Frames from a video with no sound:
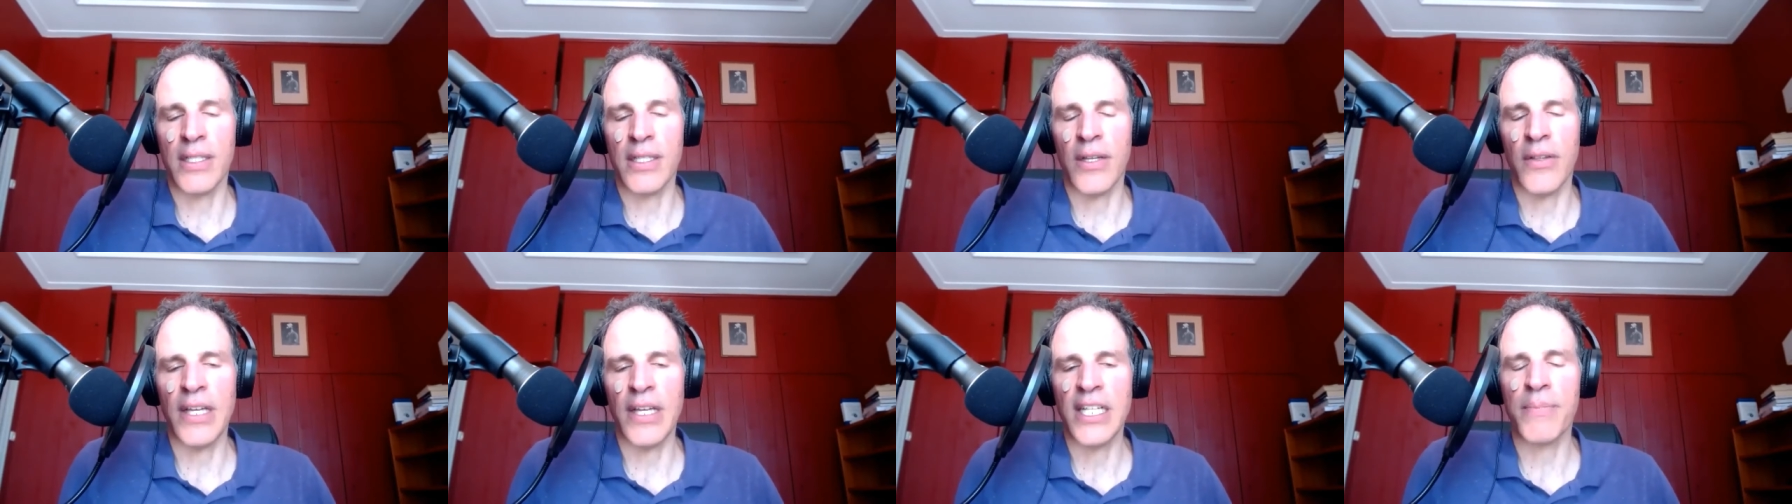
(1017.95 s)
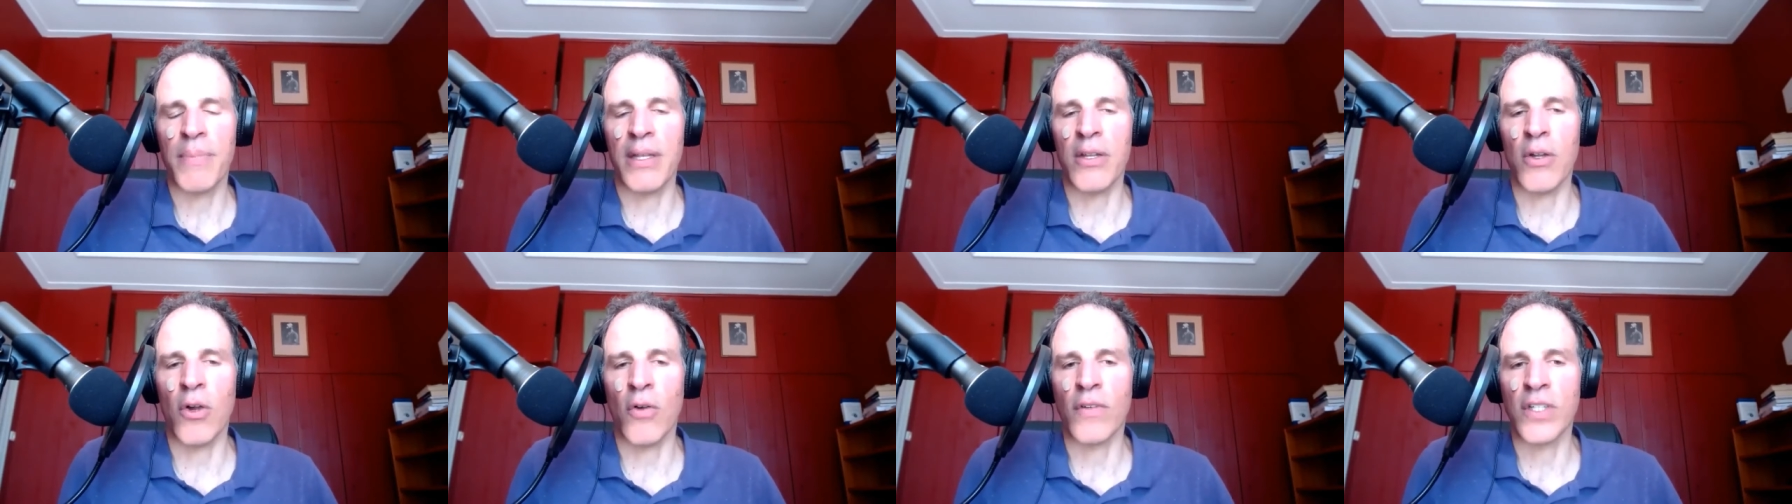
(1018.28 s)
You know, they
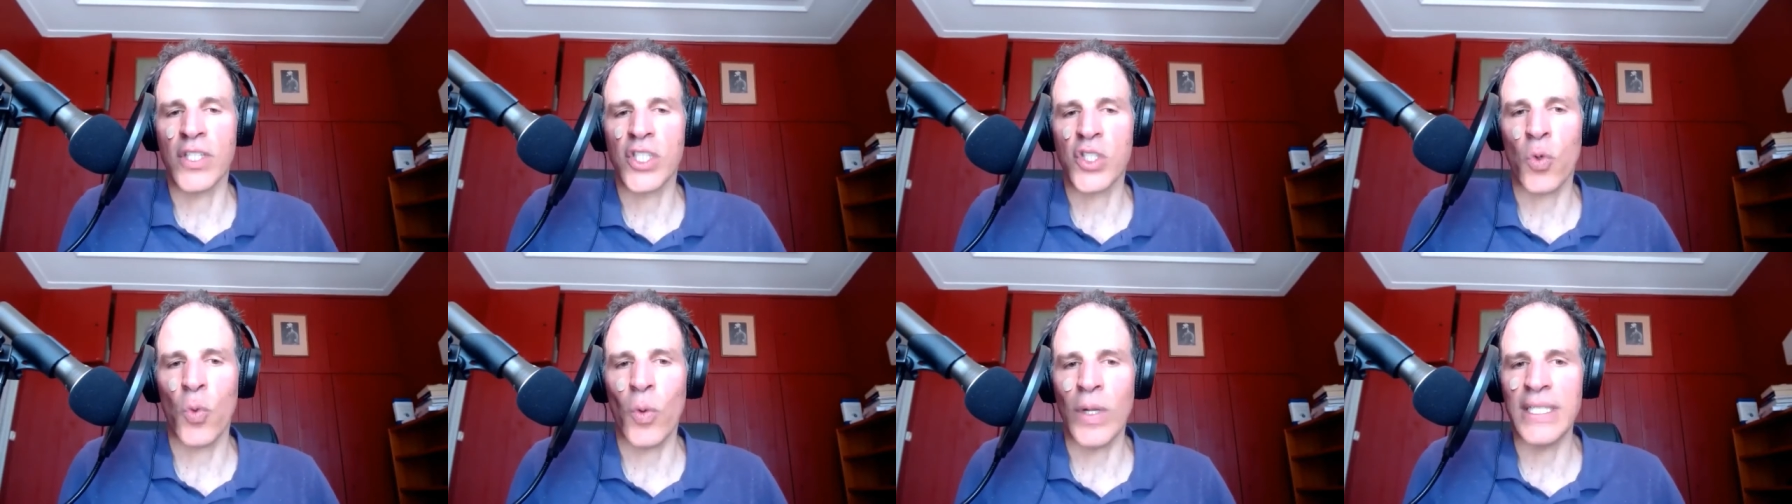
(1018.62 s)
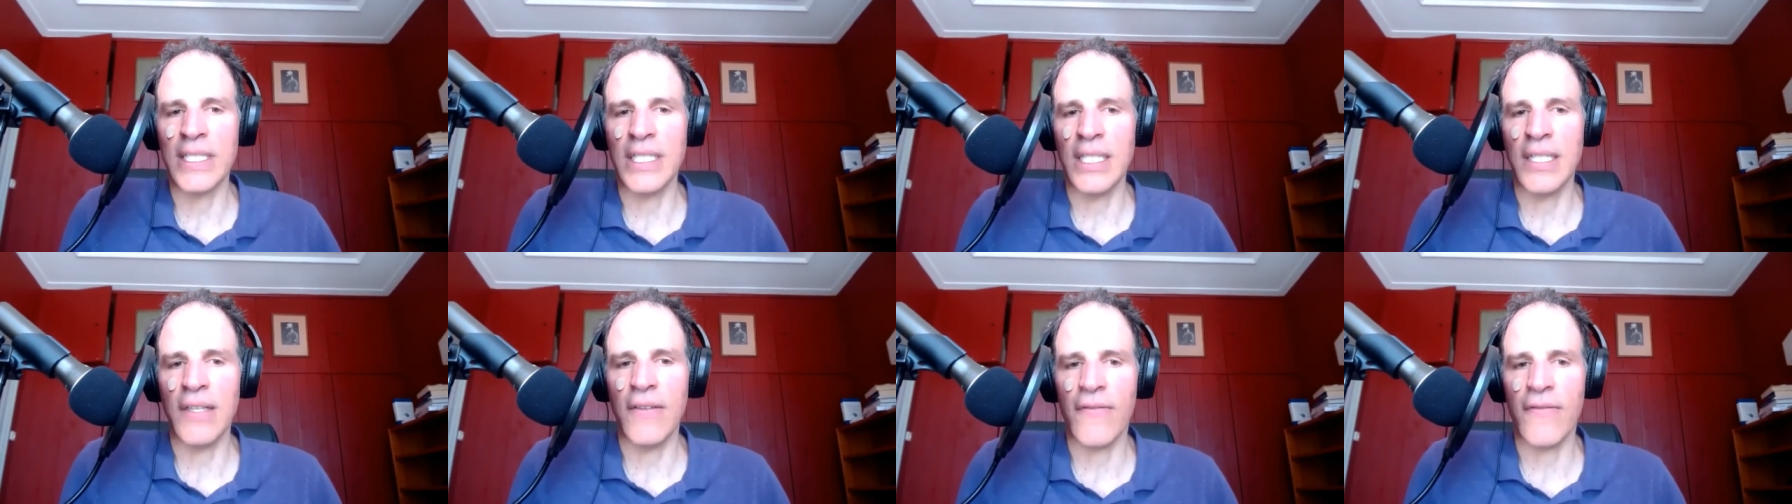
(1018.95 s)
spent over
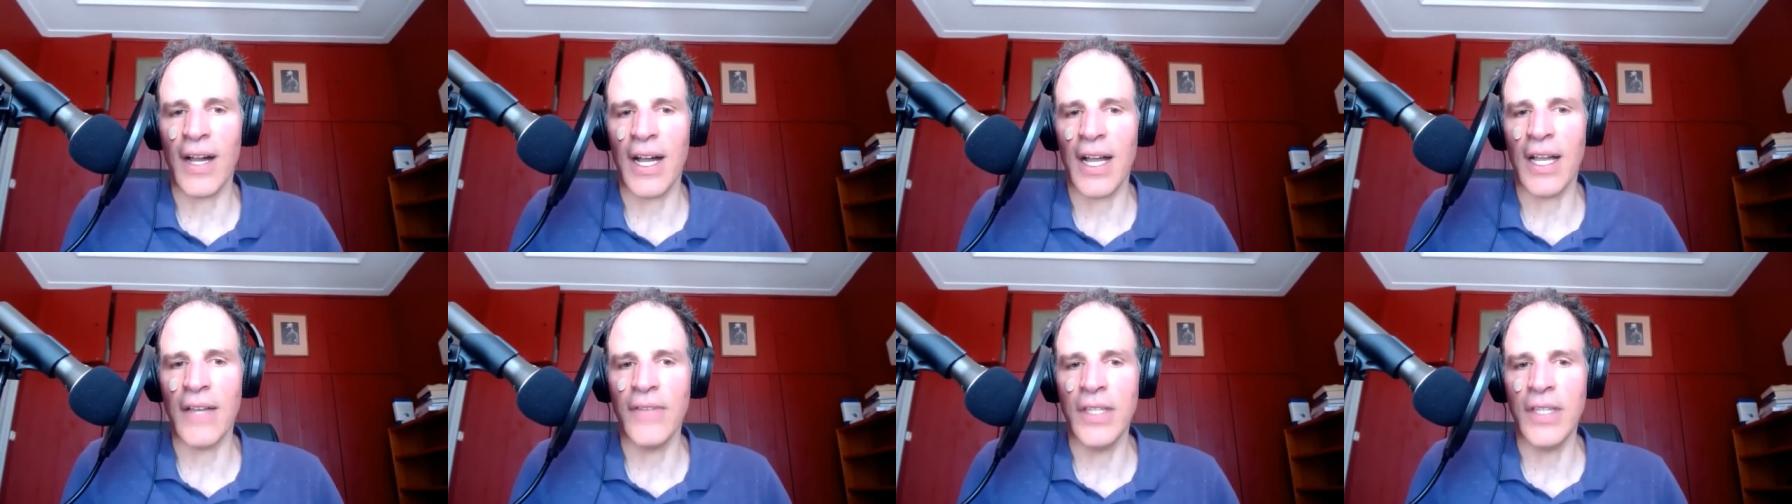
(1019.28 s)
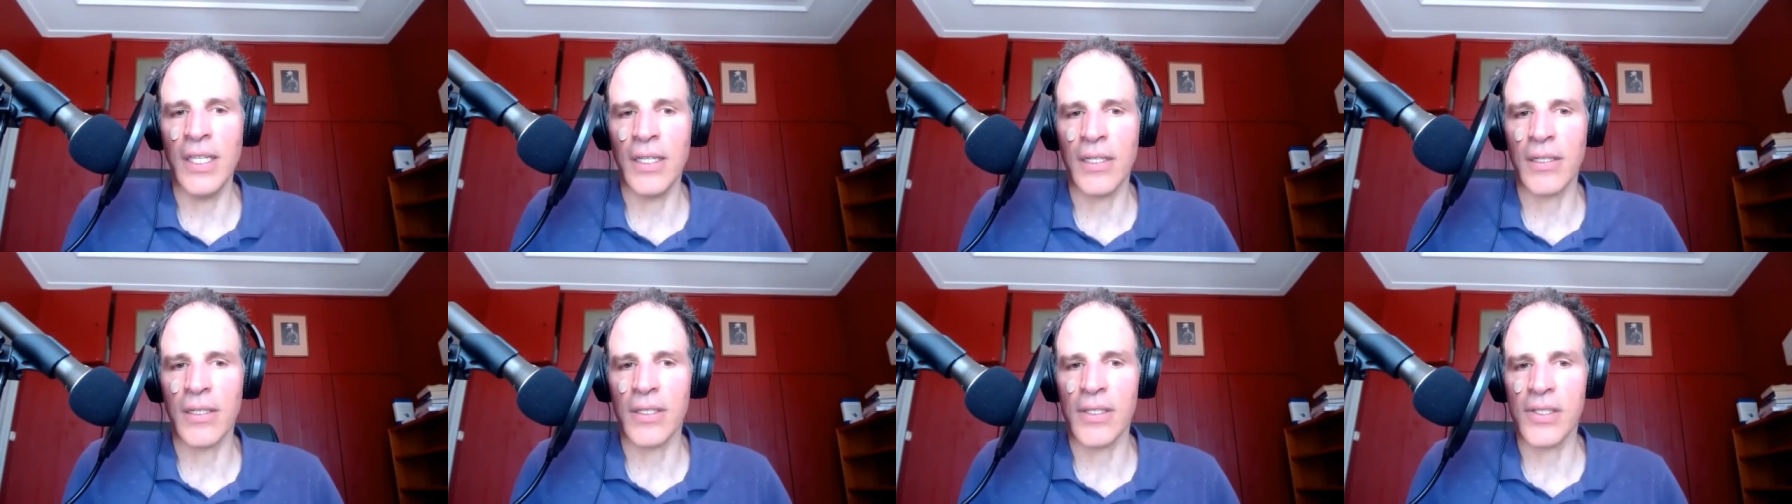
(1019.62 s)
25
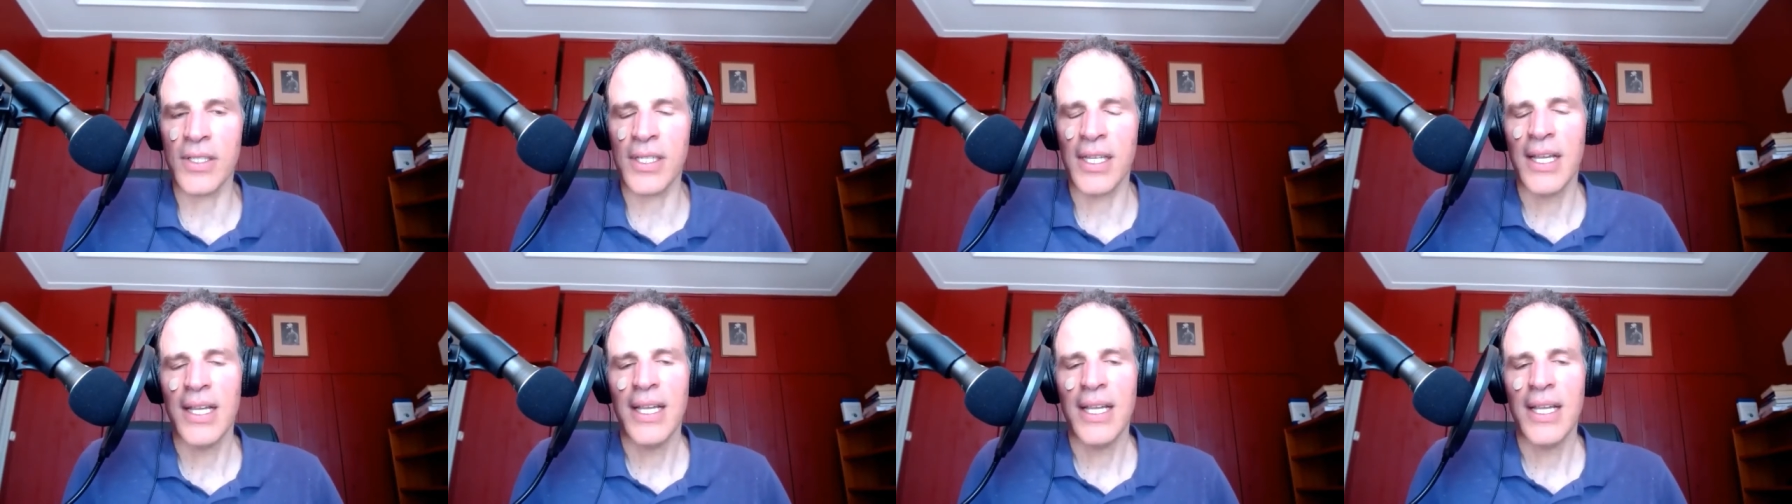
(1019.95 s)
years